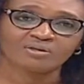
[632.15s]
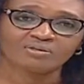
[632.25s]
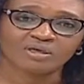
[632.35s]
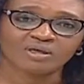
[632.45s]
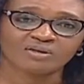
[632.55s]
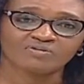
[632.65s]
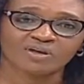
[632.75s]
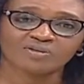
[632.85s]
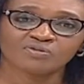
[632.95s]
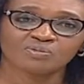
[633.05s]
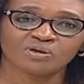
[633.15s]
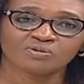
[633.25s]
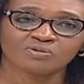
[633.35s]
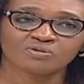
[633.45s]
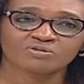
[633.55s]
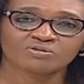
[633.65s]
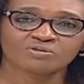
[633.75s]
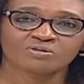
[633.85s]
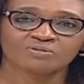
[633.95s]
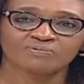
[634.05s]
The event for me was
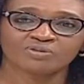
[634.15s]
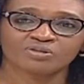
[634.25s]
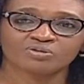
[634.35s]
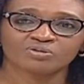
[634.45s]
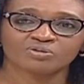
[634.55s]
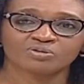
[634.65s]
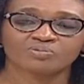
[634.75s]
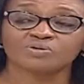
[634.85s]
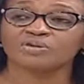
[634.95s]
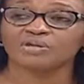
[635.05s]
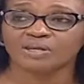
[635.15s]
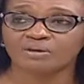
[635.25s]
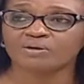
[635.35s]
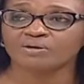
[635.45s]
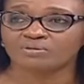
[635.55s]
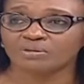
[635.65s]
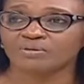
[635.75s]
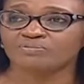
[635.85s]
to put the name out there.